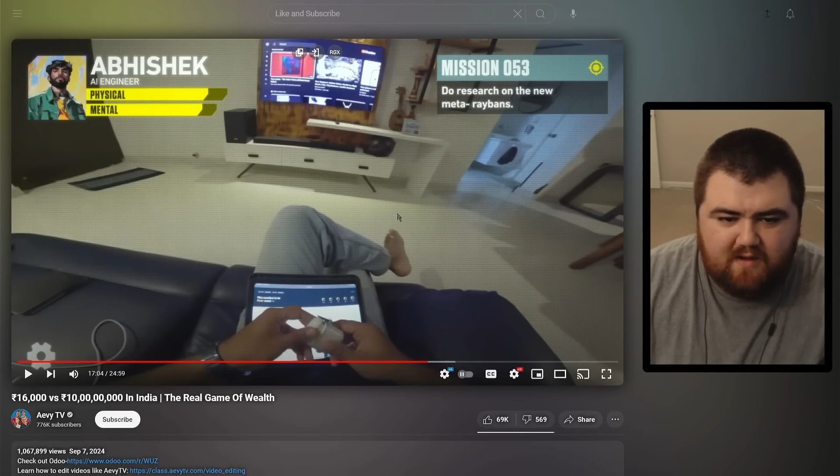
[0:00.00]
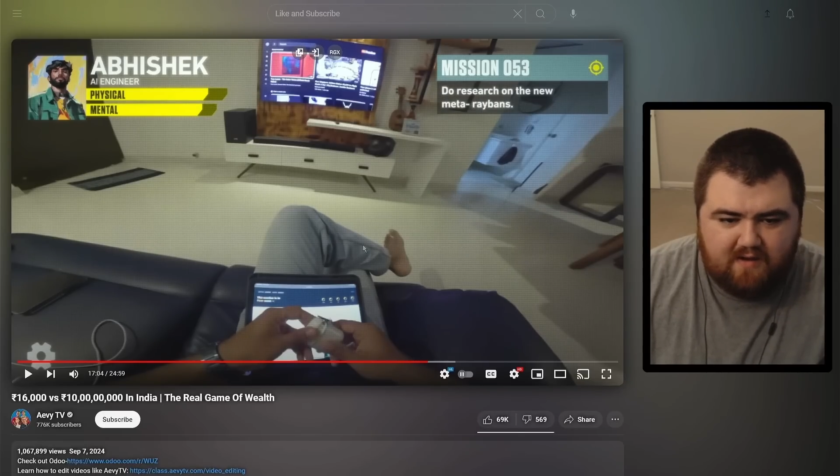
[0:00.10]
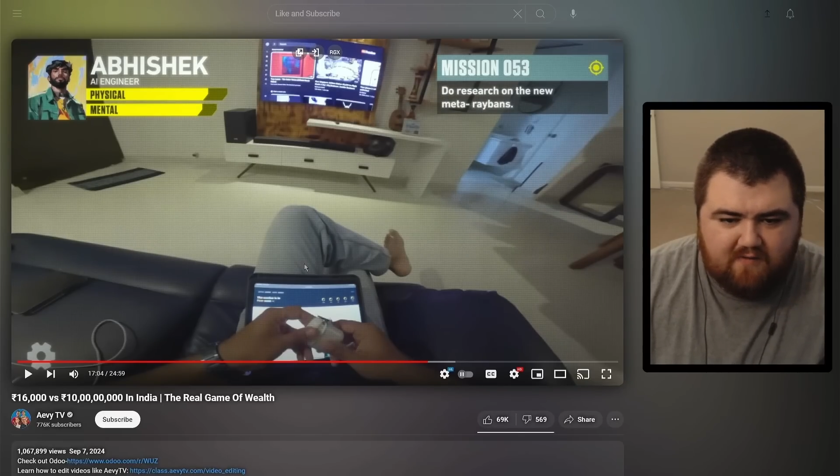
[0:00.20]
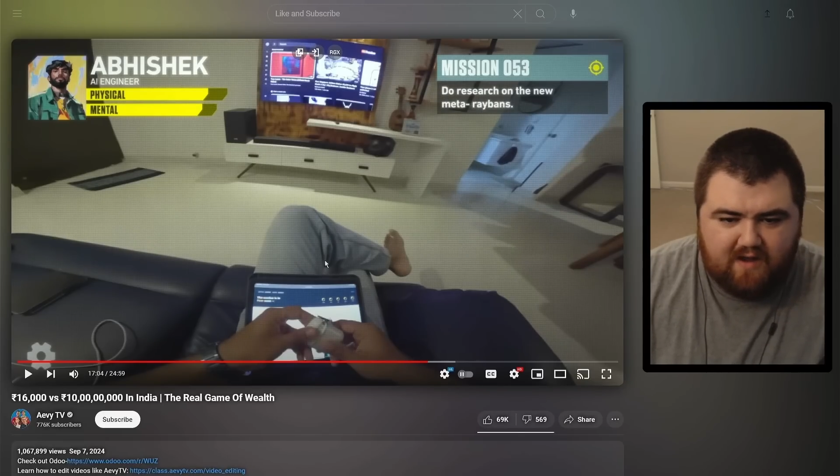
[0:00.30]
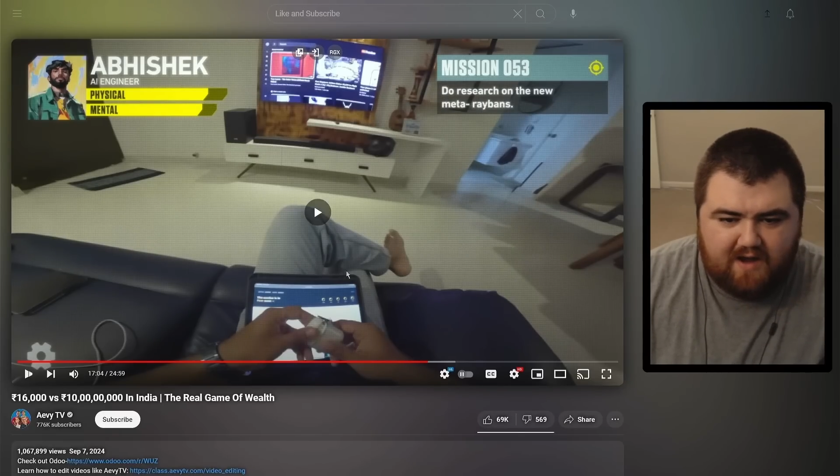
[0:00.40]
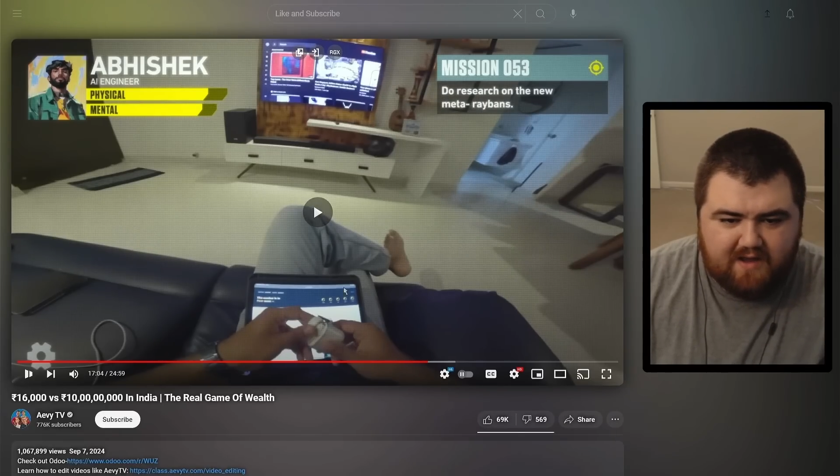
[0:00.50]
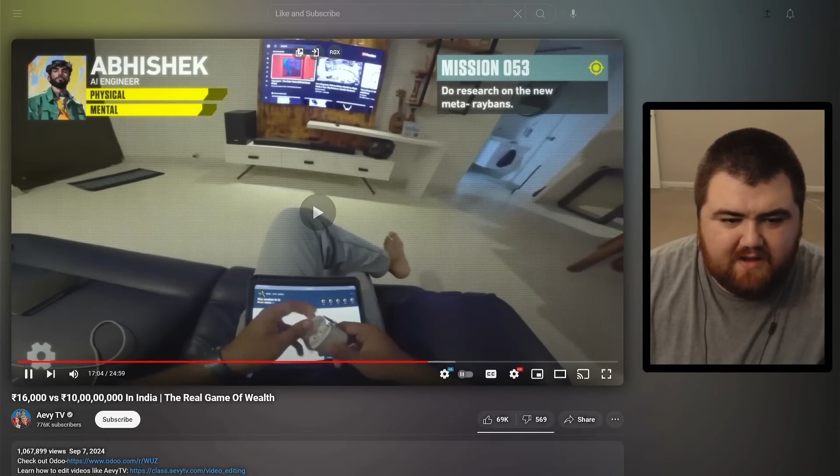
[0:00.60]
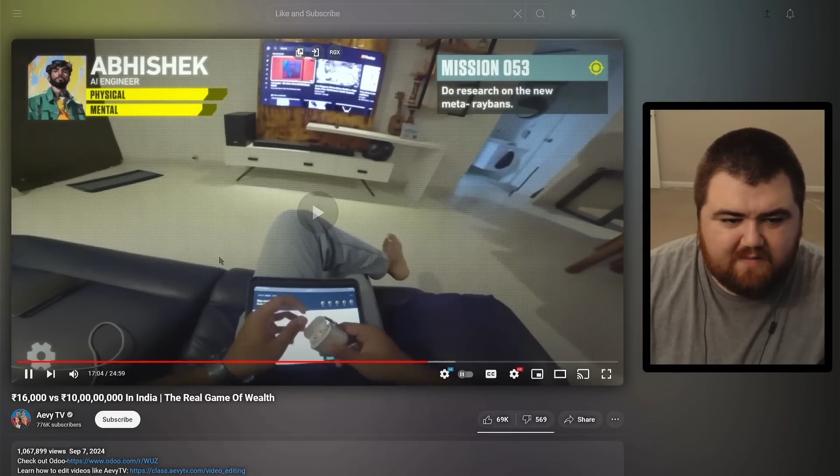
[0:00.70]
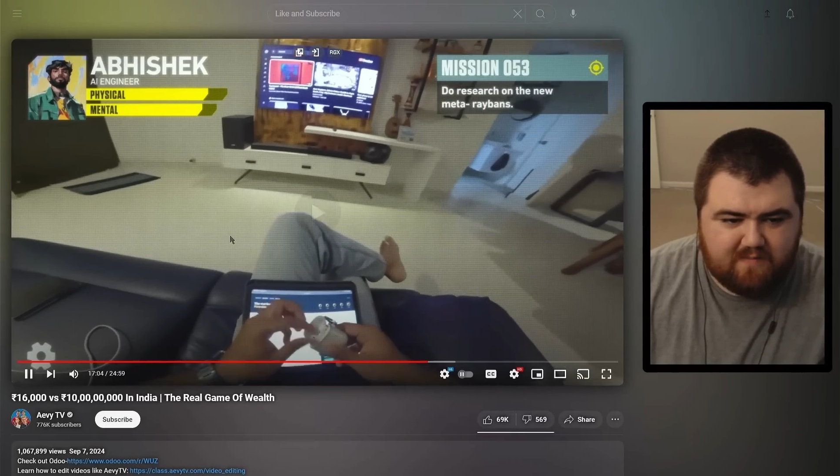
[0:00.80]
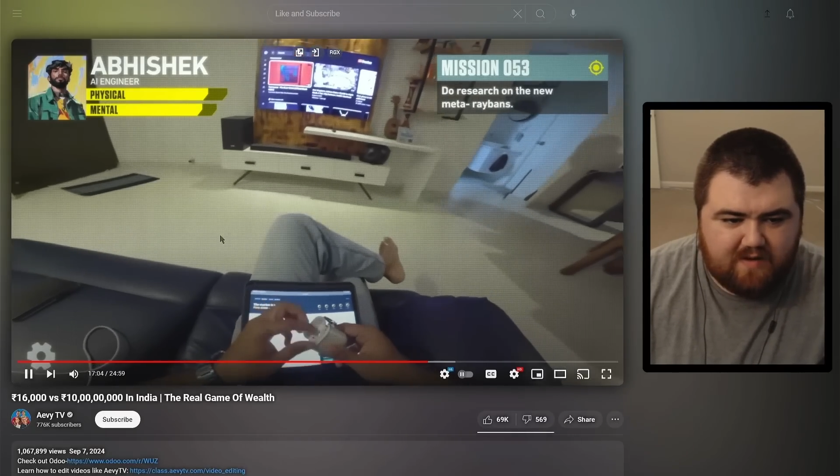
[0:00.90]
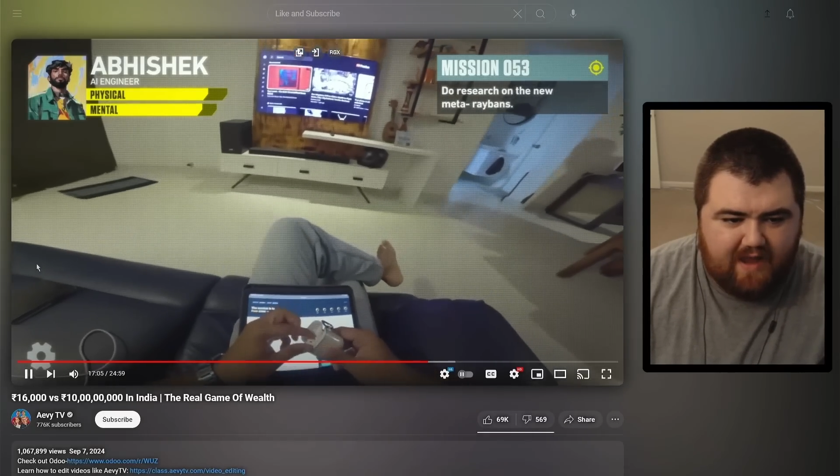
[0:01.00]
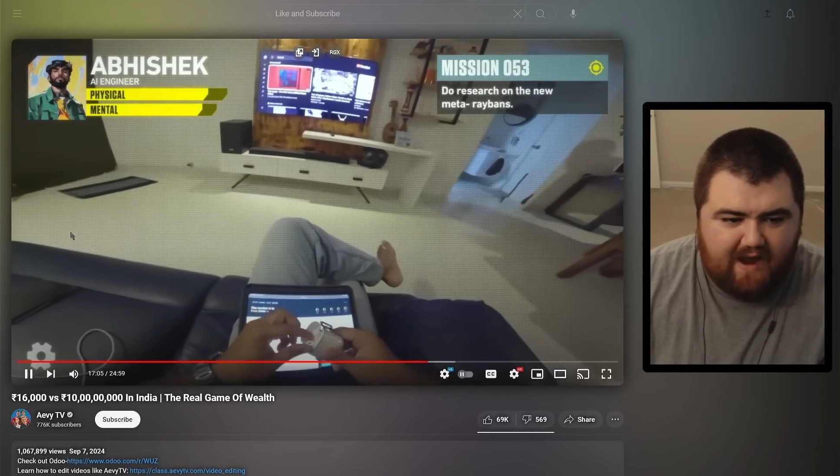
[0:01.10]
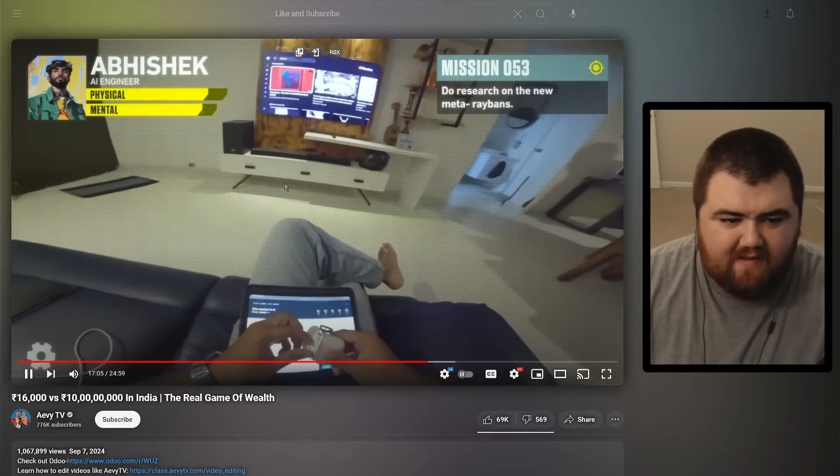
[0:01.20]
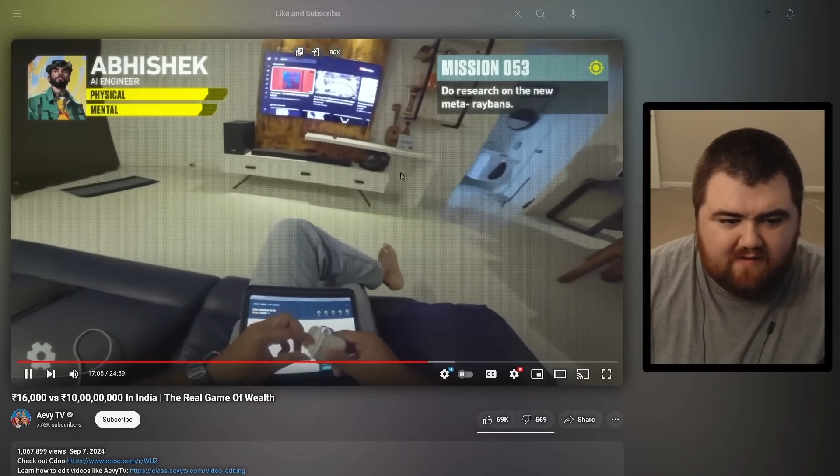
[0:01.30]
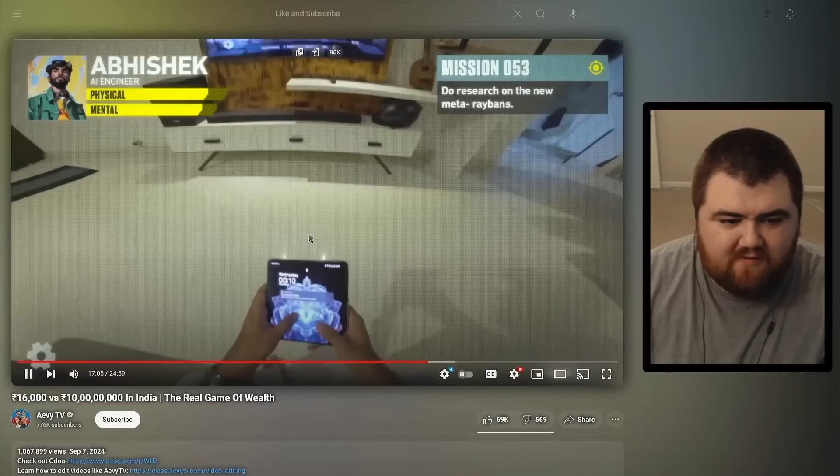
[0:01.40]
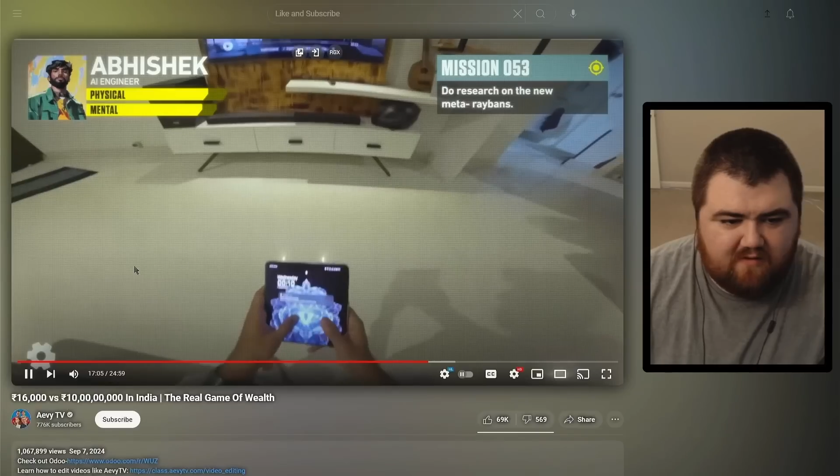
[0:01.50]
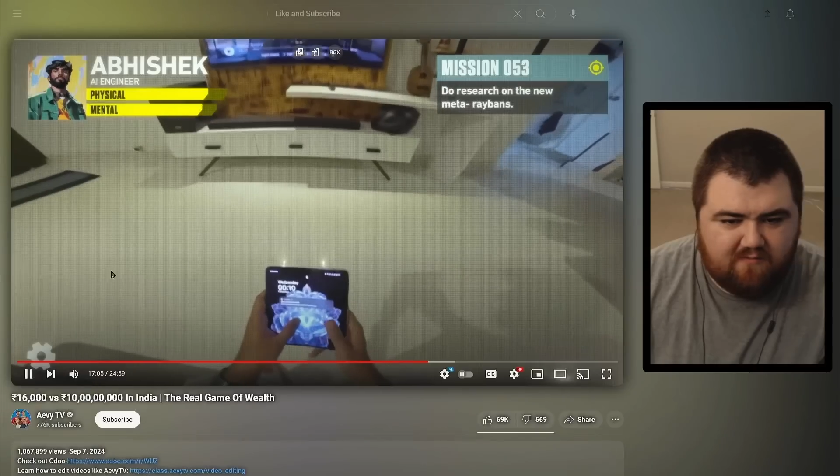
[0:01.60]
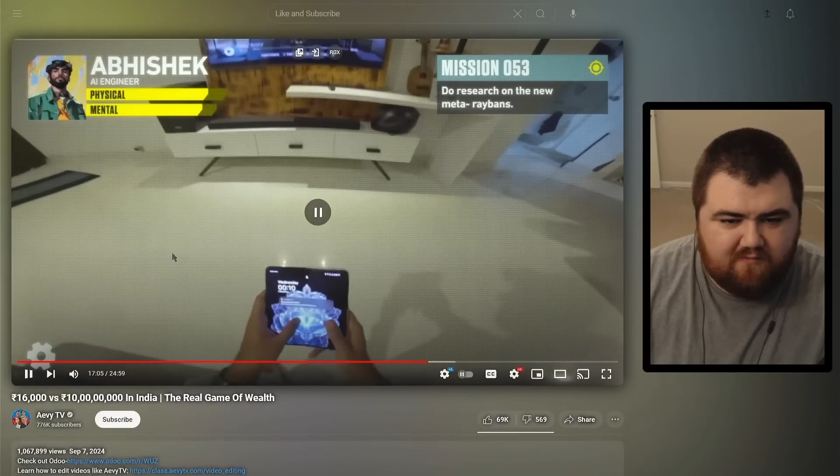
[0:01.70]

he's got a Galaxy